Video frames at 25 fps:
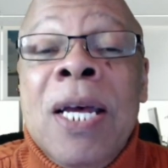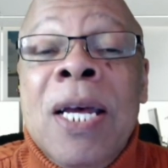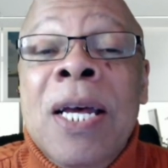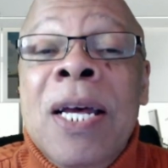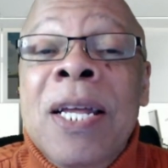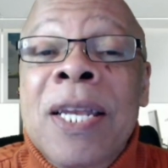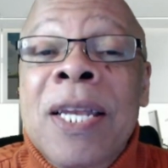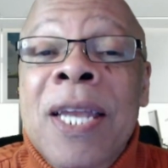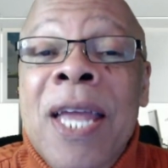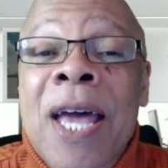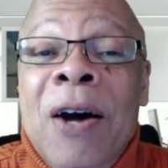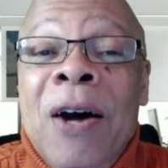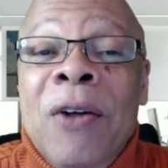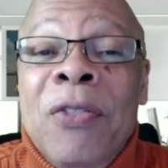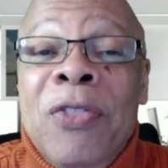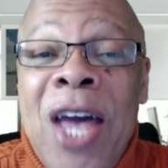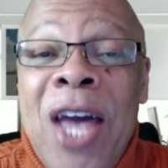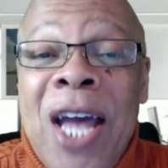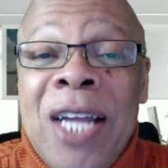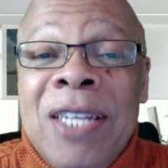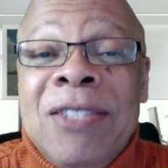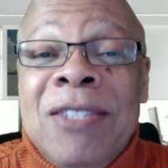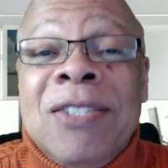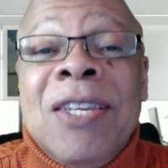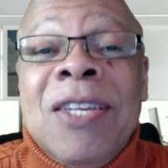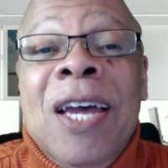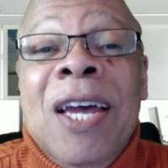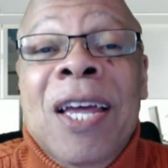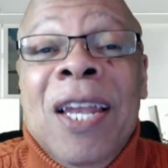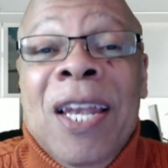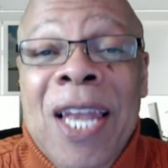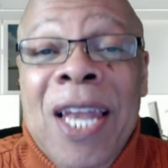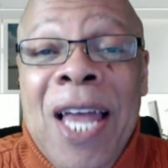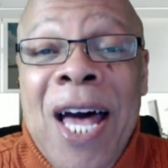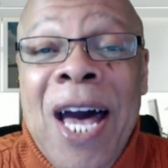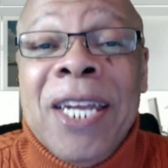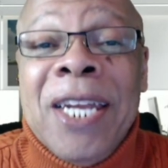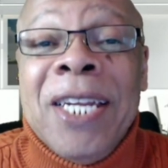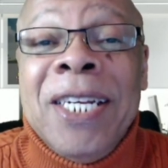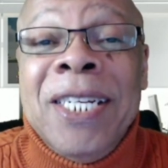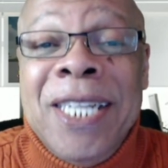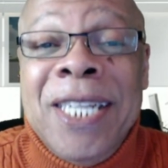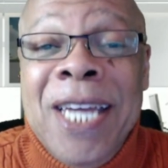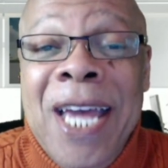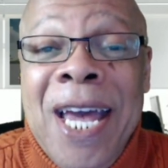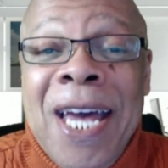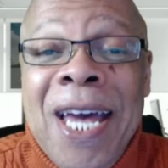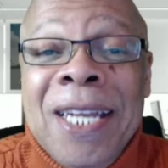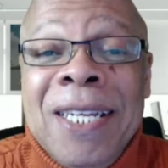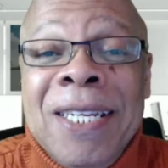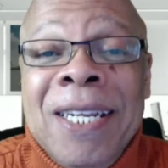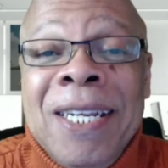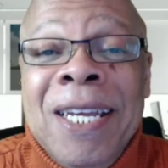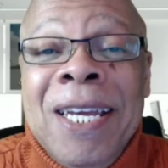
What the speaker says: Now, that's a lot of debt.